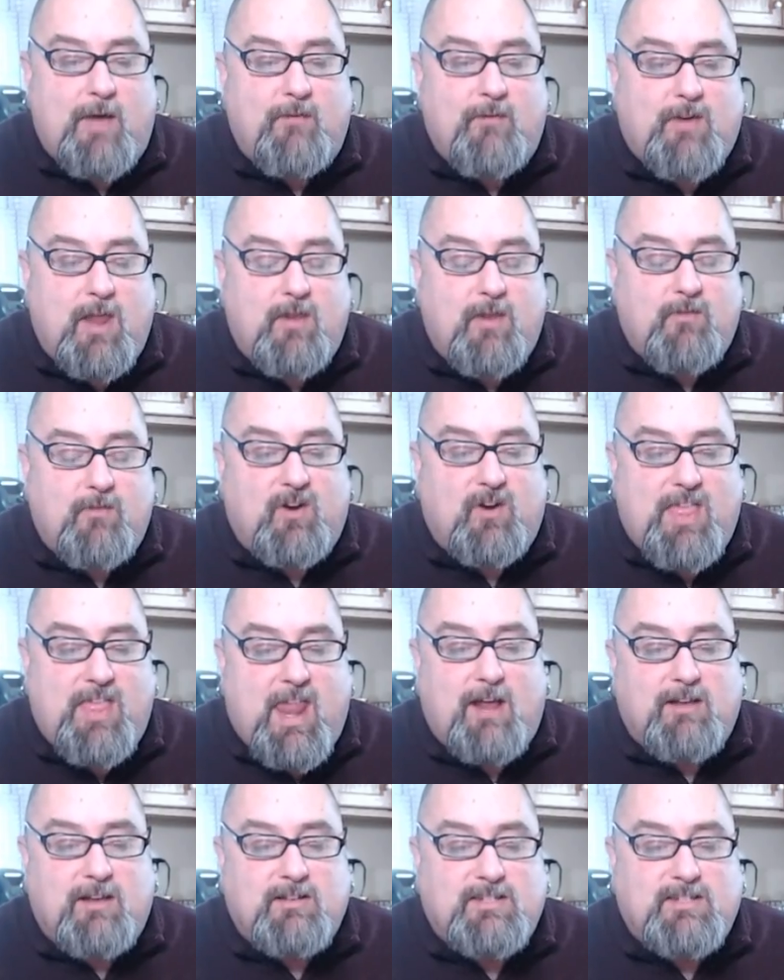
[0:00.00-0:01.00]
I've got to figure
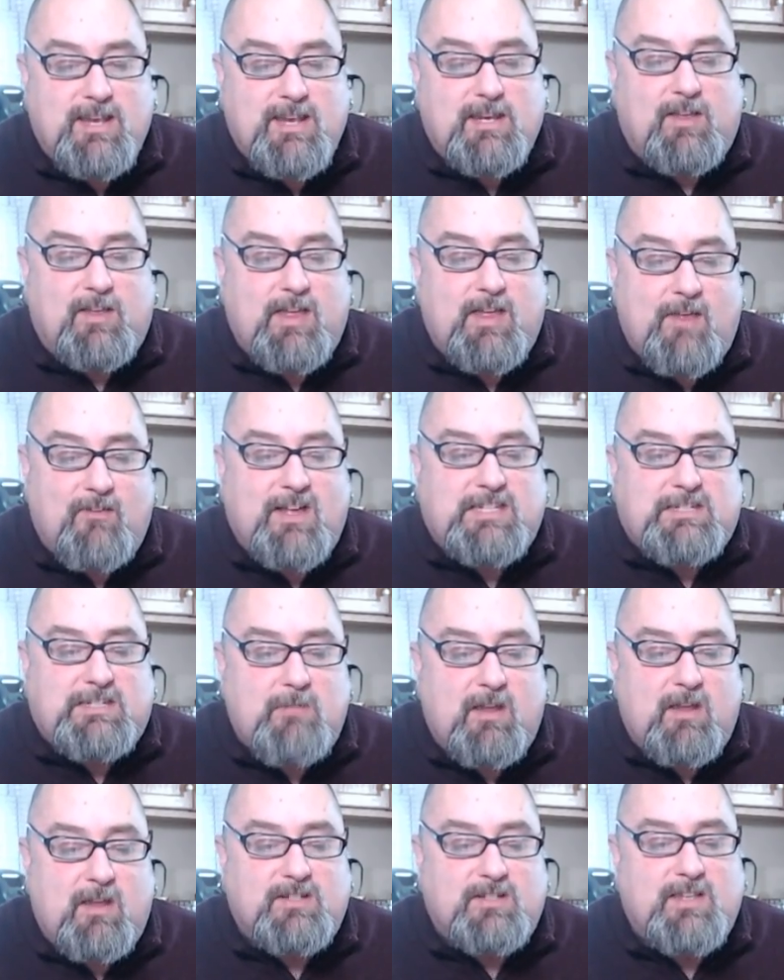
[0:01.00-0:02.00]
that out technically. I've got
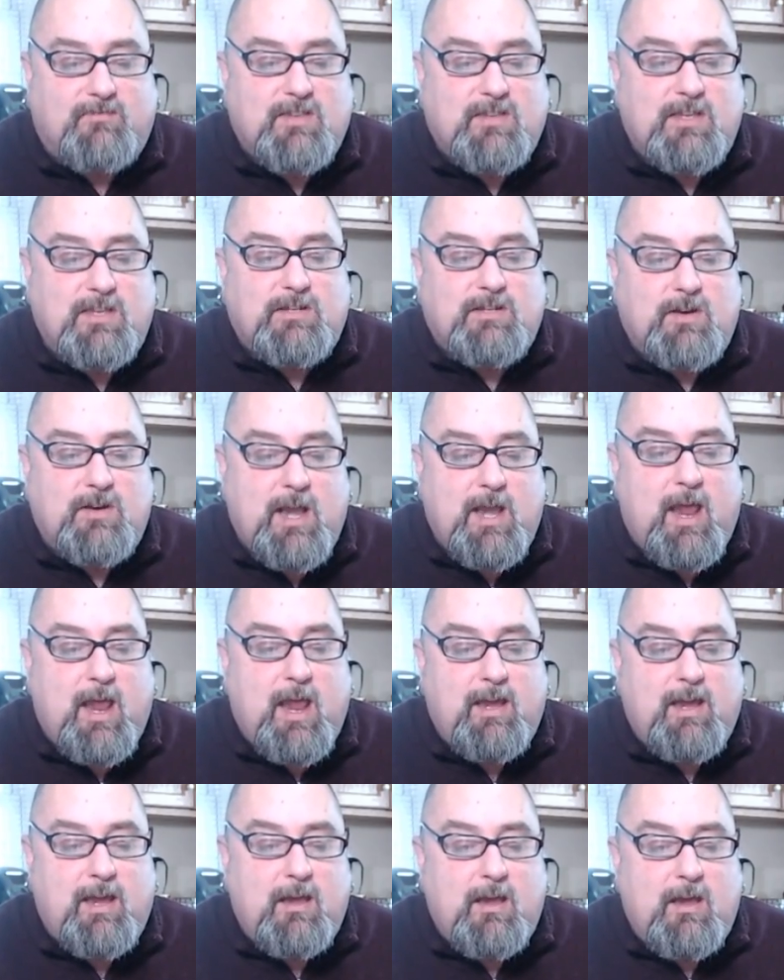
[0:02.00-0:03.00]
some other stuff to do
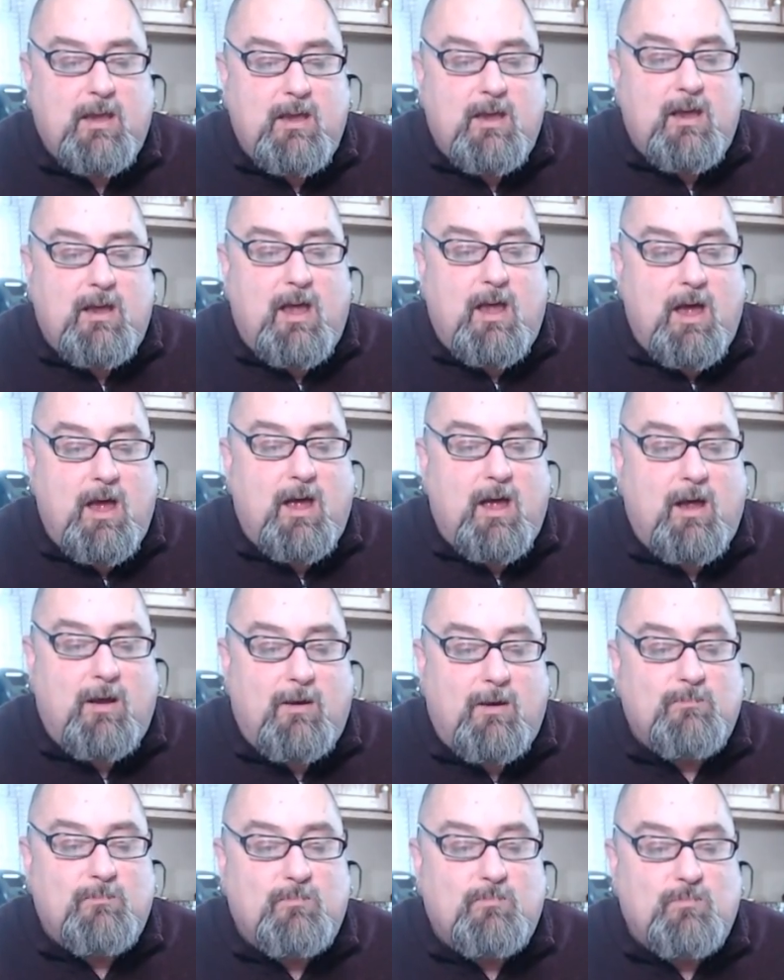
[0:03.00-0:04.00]
today.
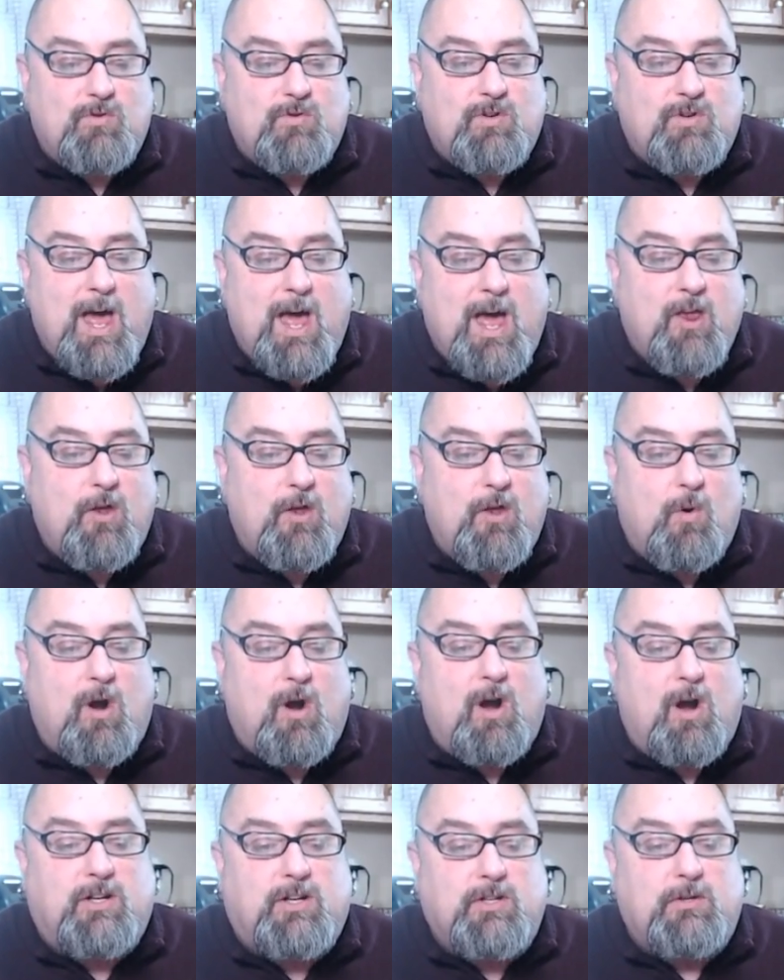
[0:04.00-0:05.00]
Got to go to
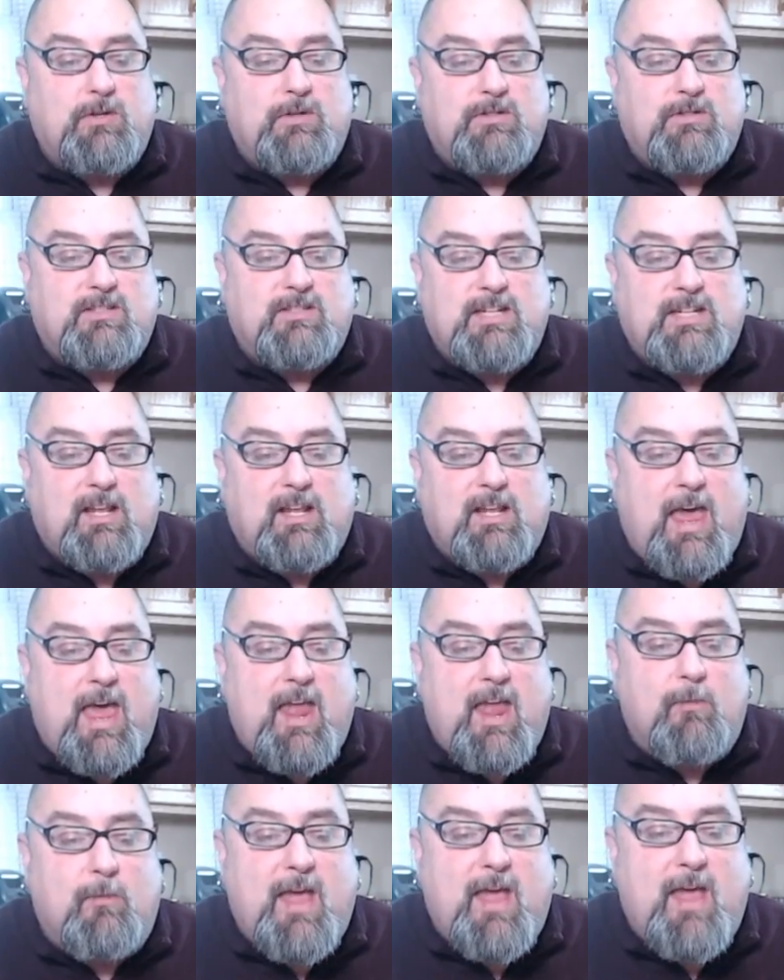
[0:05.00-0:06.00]
work, dude. See you
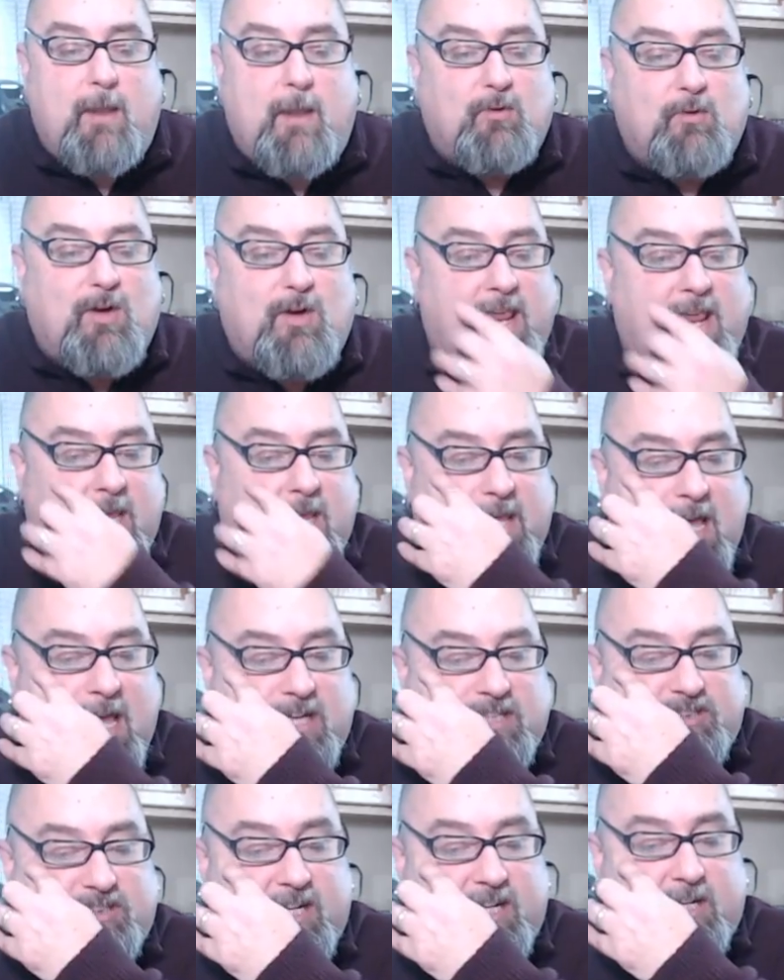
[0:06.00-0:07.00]
later, man. I'm glad I could
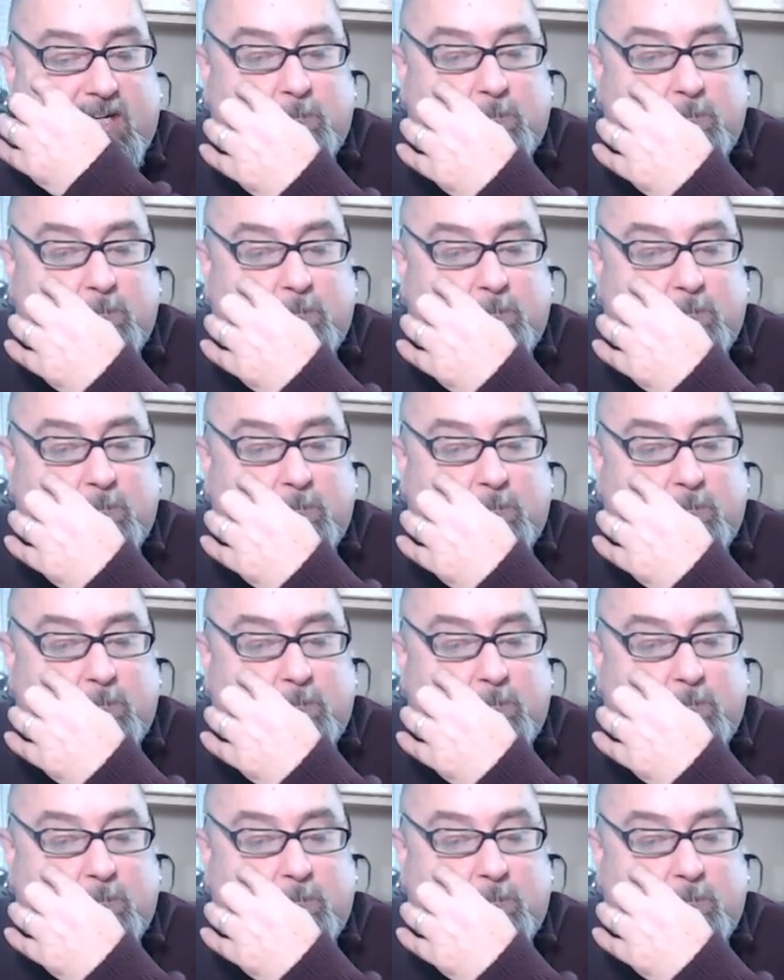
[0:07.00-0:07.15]
catch you.